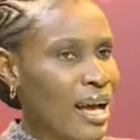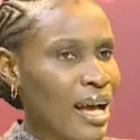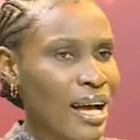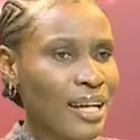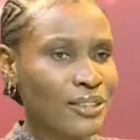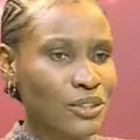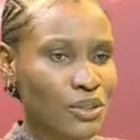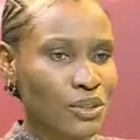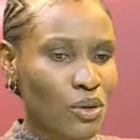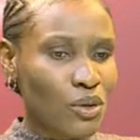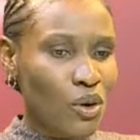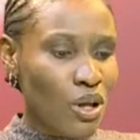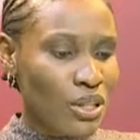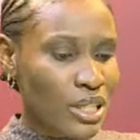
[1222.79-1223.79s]
and, you
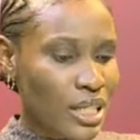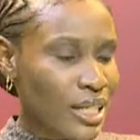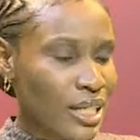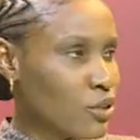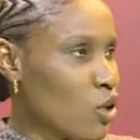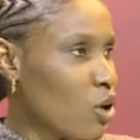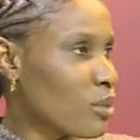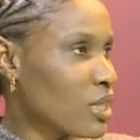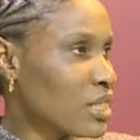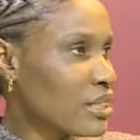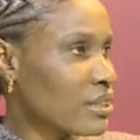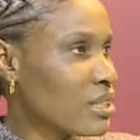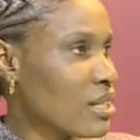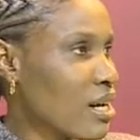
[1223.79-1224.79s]
know, other
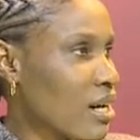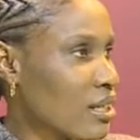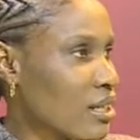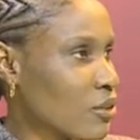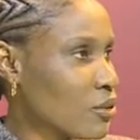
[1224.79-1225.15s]
anomalies in our,